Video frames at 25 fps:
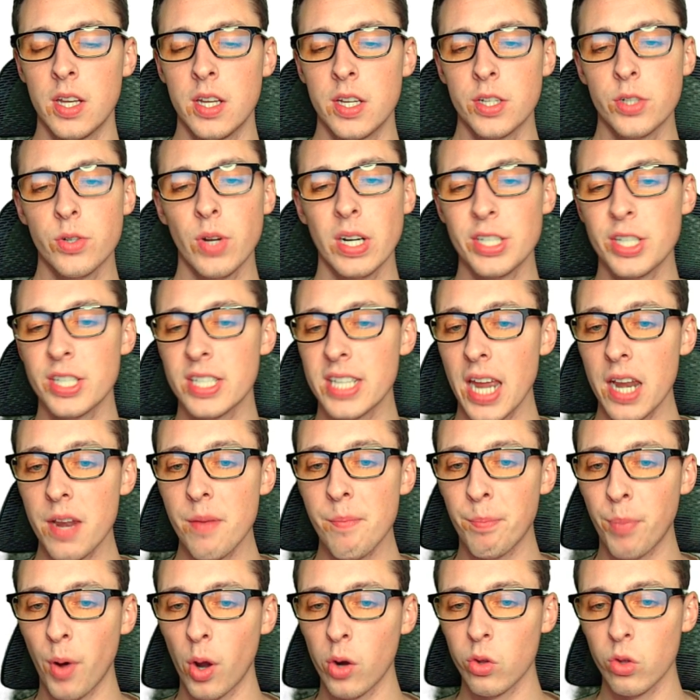So I just kind
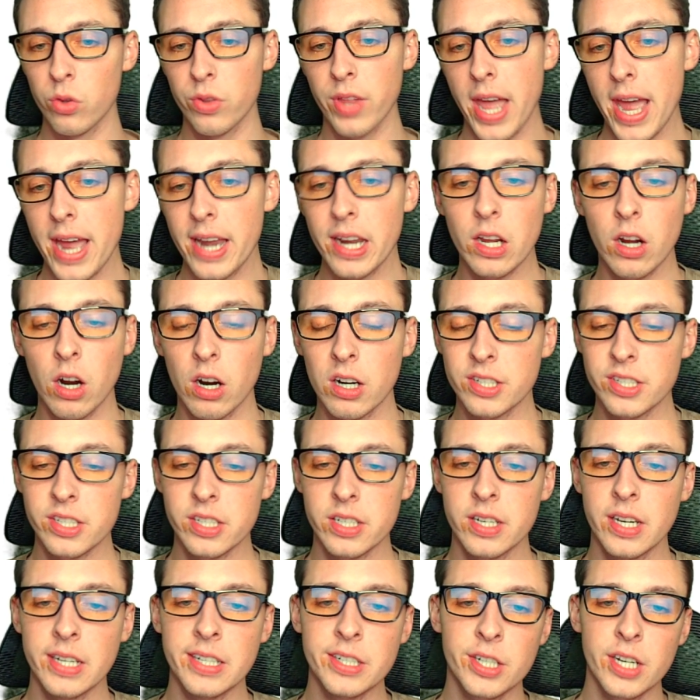of bundle the added carts
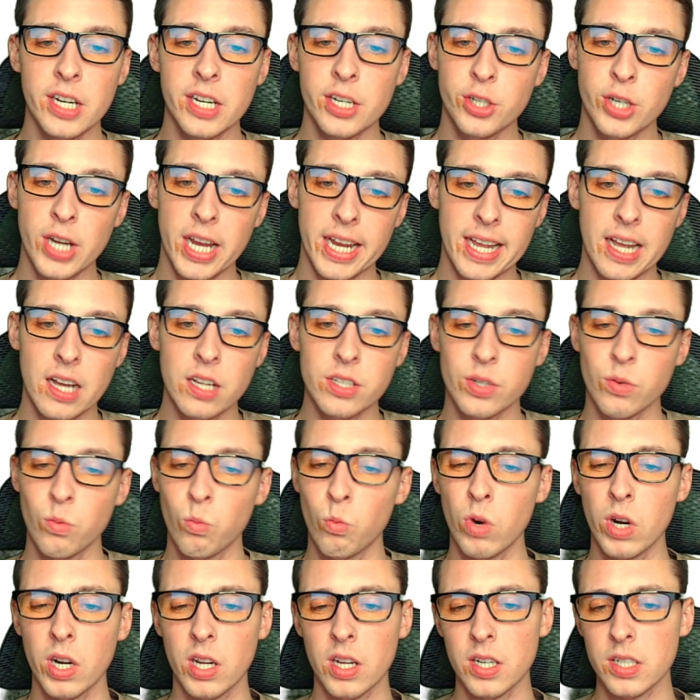and initiate checkouts
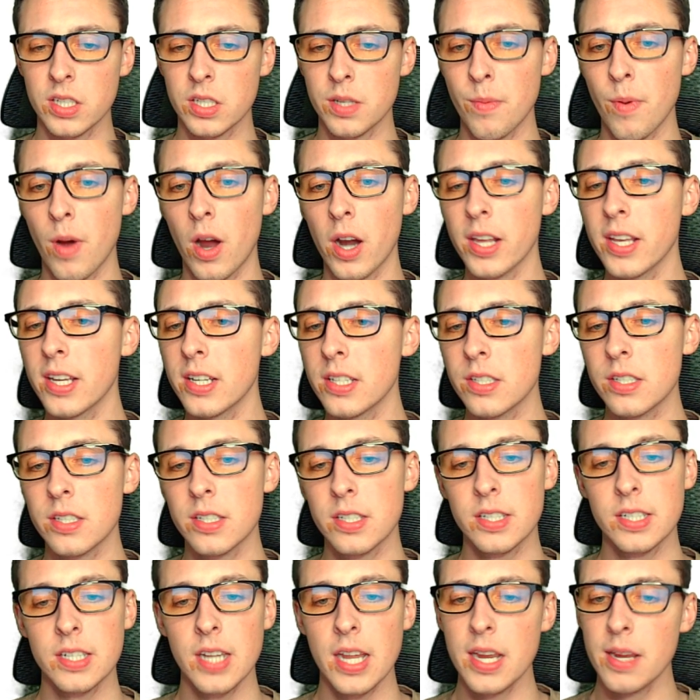in one custom audience.
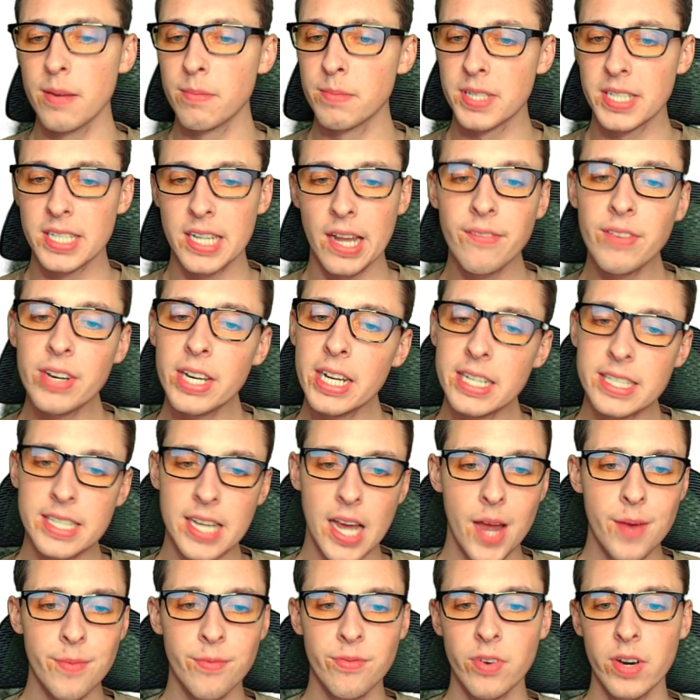Same 7-day
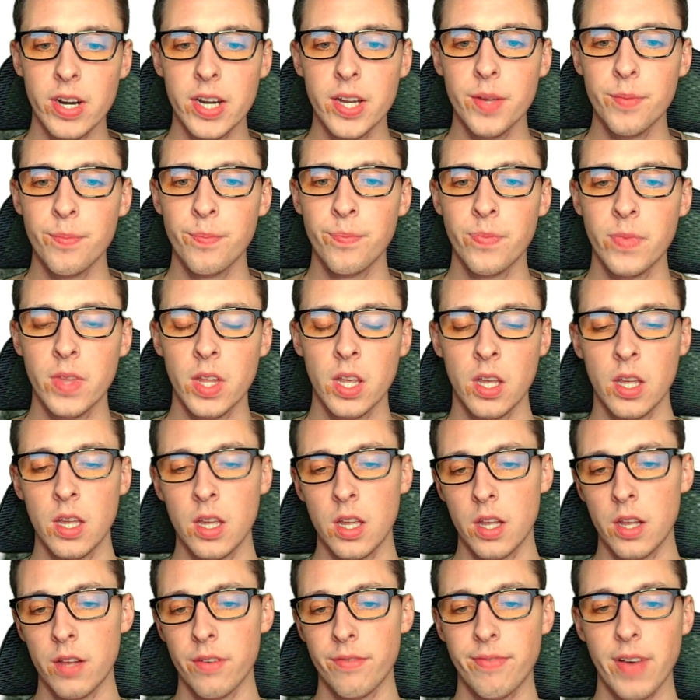time frame,
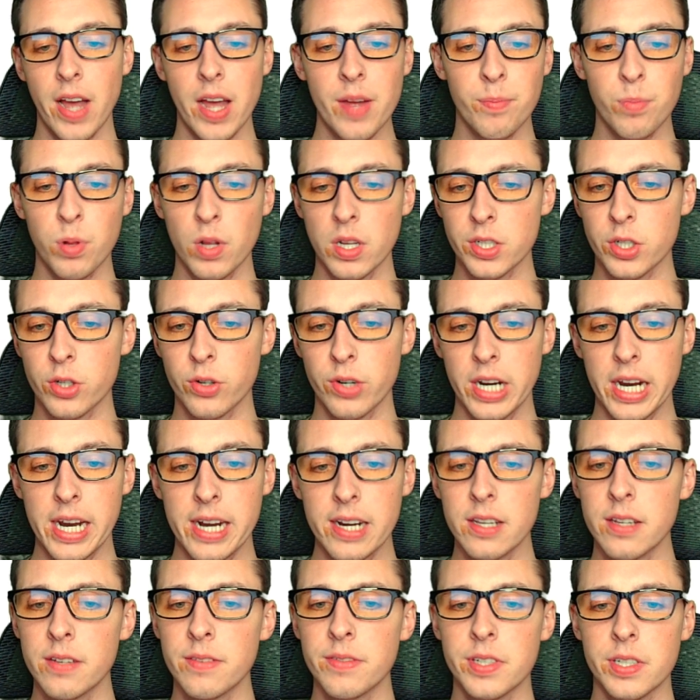5+
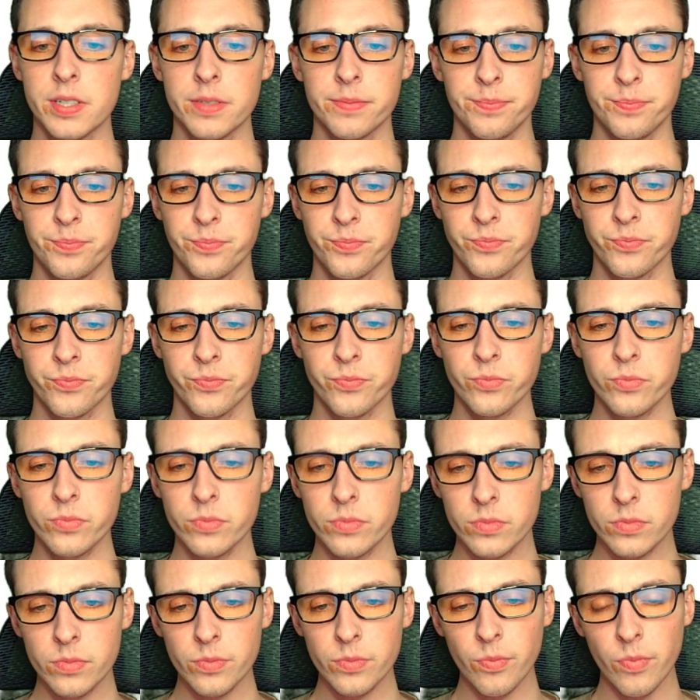creatives,
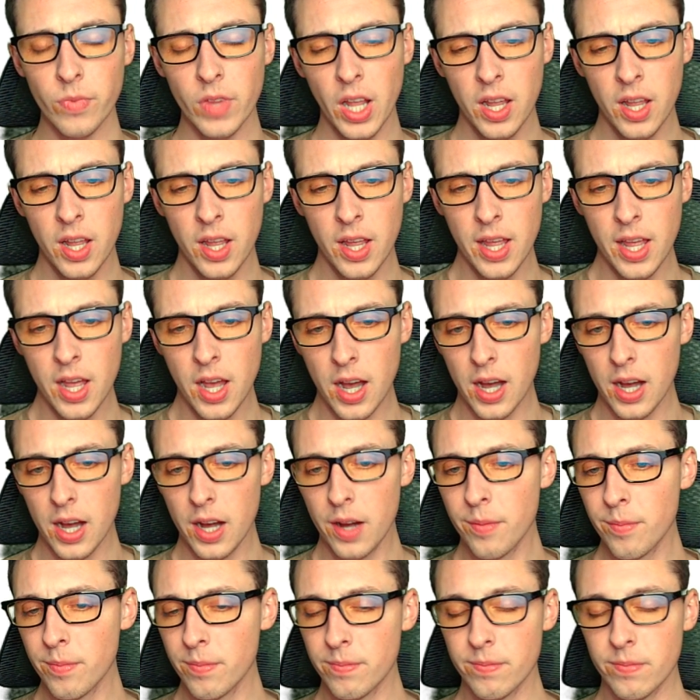
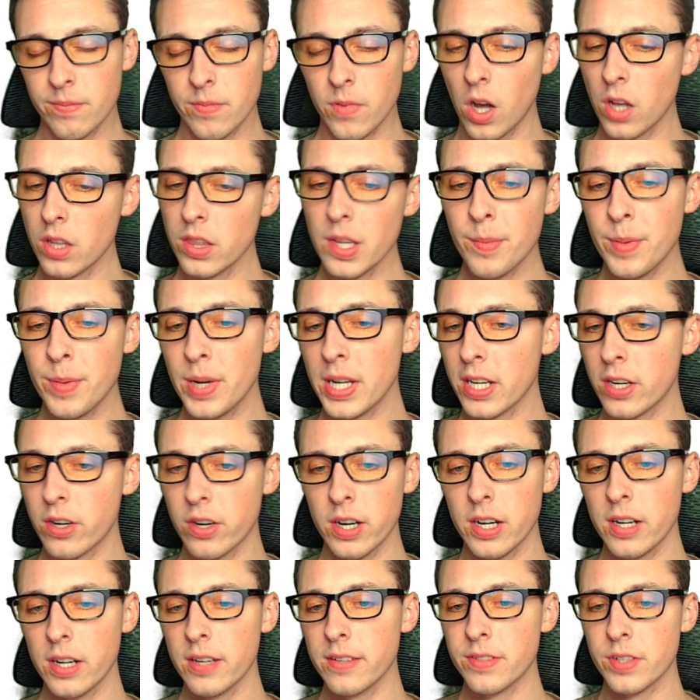unlimited
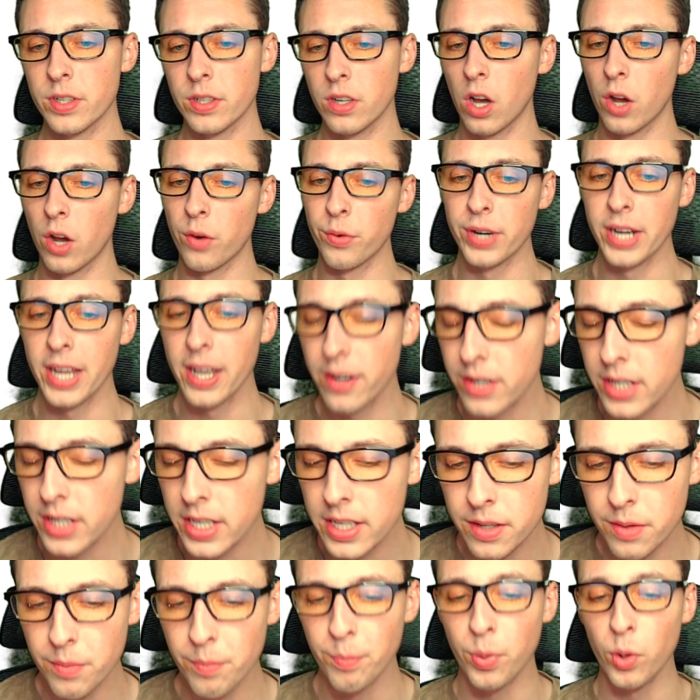creatives in all
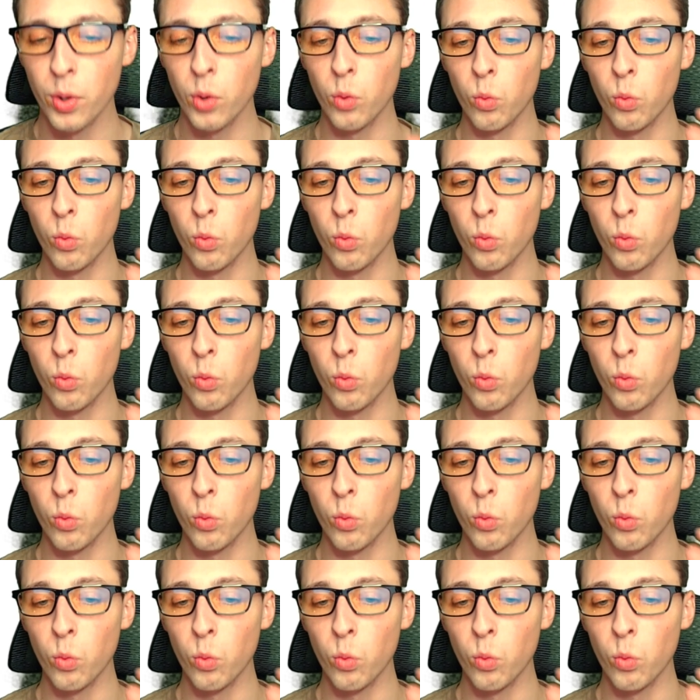reality. But